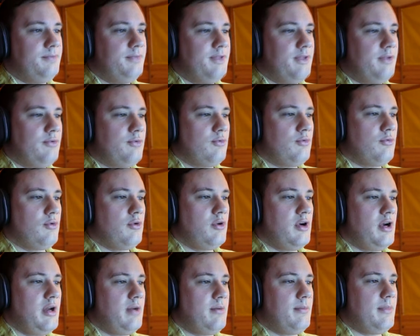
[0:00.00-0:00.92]
That's
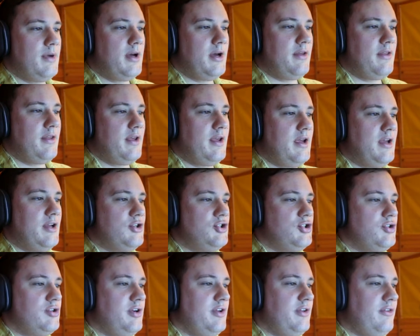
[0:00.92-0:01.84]
right by the
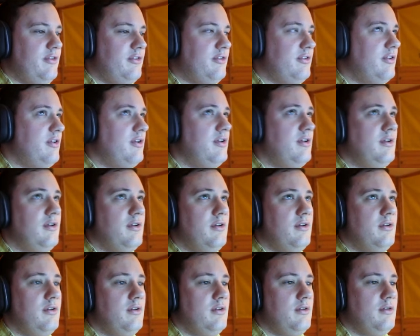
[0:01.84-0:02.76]
entrance.
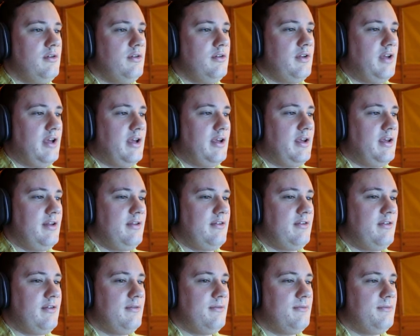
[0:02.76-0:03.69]
Dang
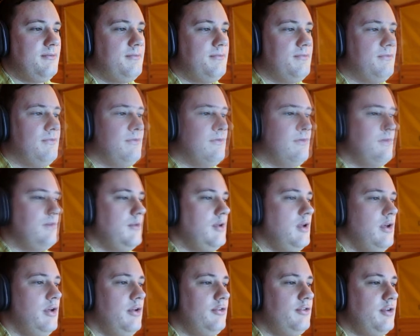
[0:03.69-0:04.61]
it.
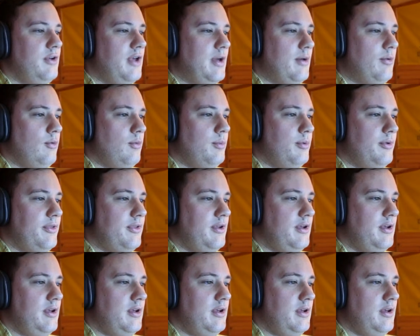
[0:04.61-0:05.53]
So yeah, we'll put
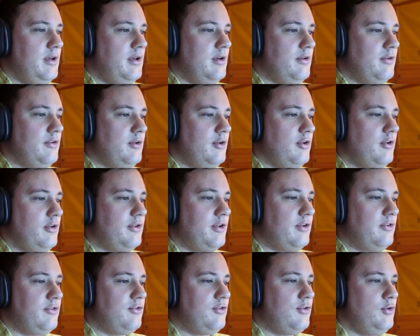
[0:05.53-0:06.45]
the let's
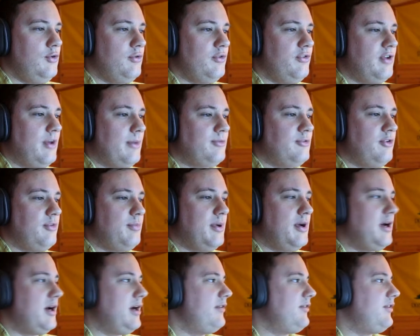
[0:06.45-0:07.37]
get 2 receptionist
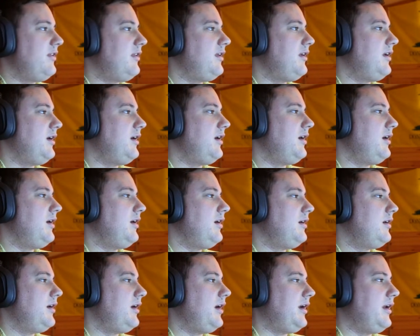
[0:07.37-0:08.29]
pods in
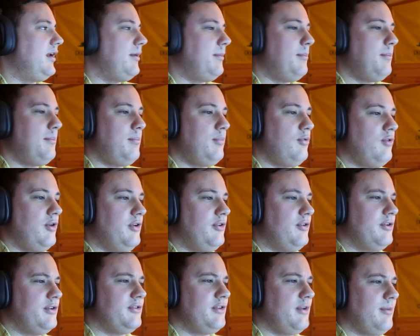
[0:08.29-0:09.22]
there and a
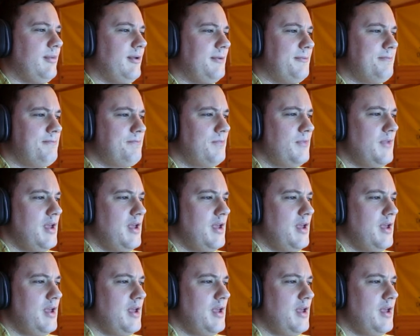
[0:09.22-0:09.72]
printer or something.